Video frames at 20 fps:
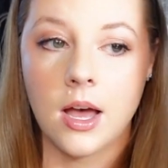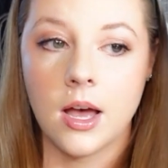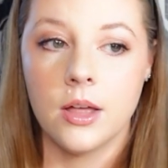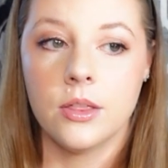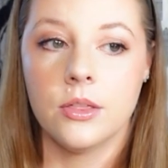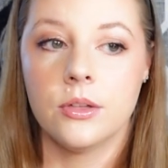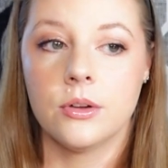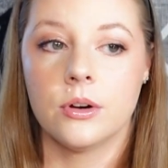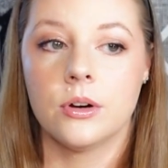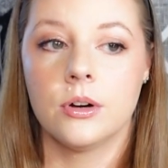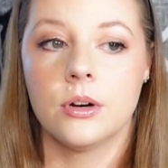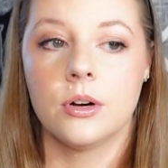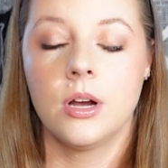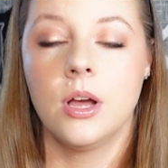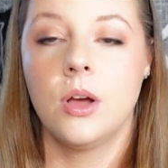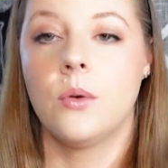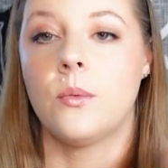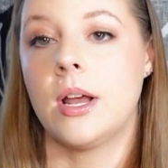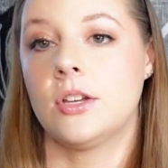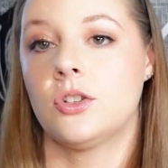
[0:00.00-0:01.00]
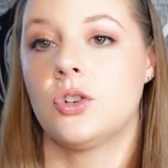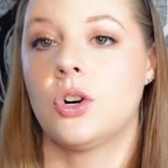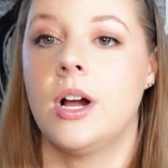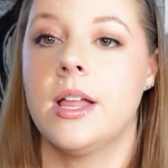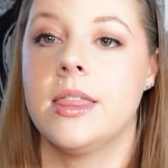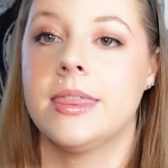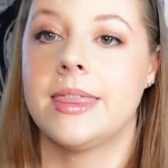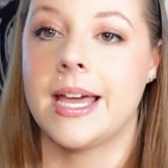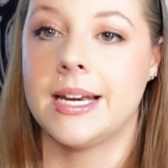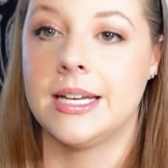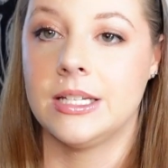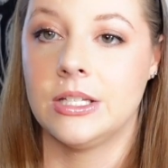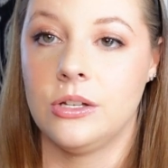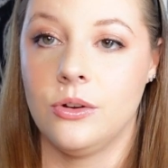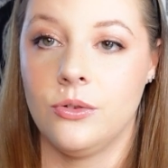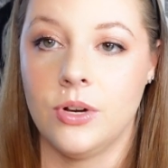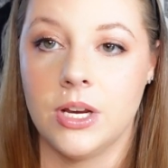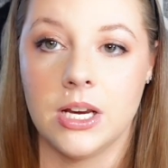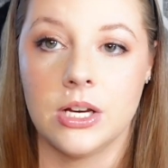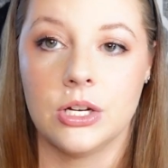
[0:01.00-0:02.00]
other restaurant that is
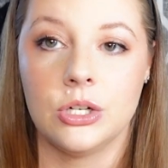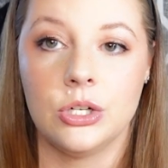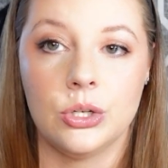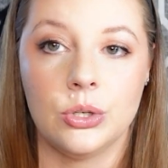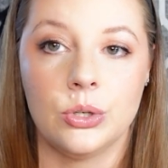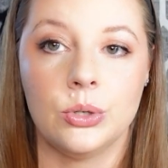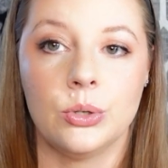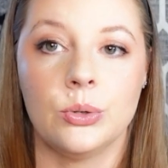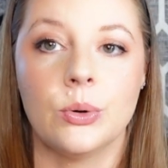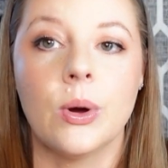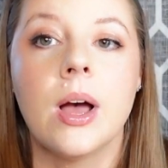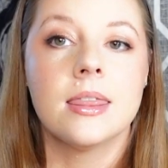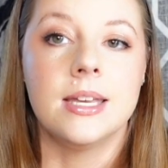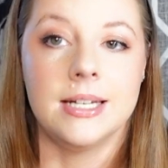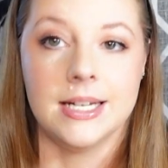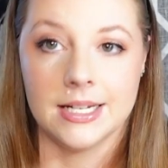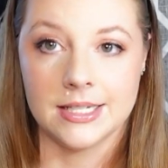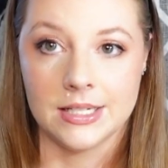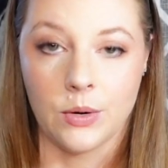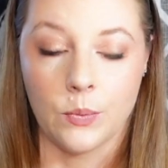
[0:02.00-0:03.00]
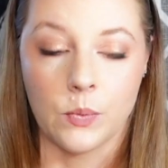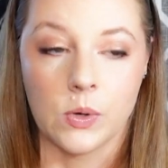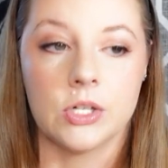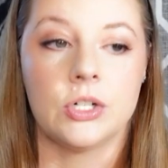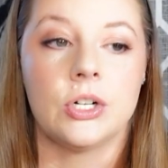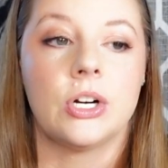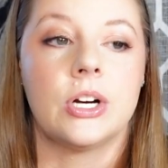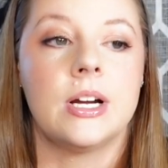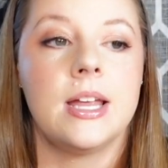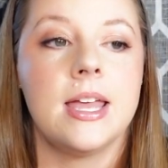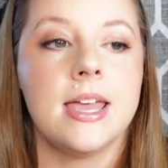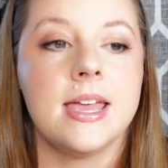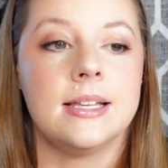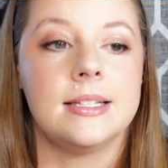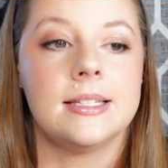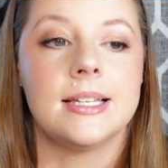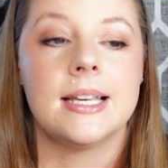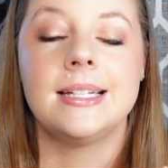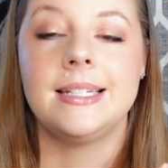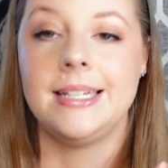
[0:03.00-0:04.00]
unique to the Disney Wonder
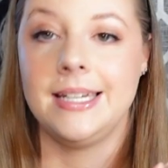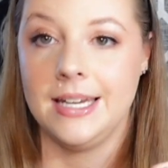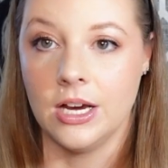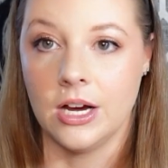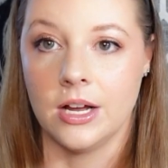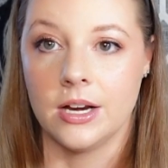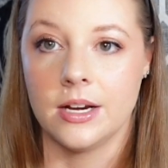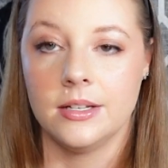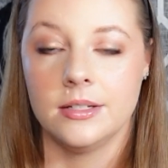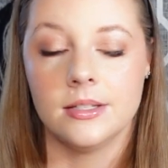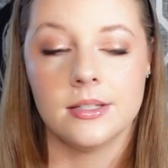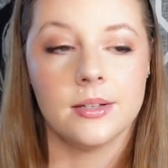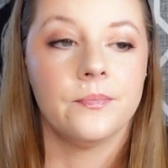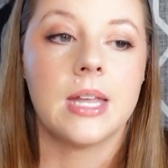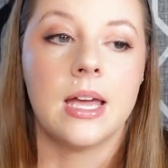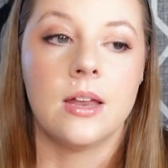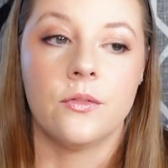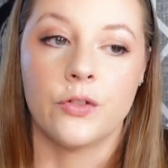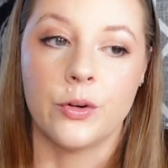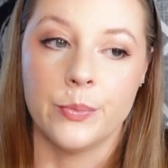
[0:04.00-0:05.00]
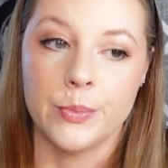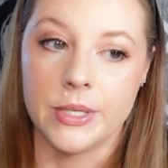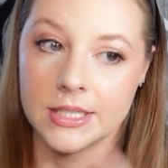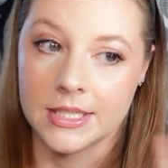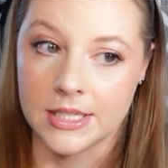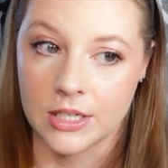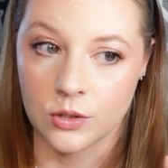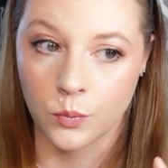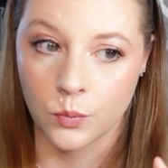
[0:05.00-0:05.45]
is Tiana's. And from Disney's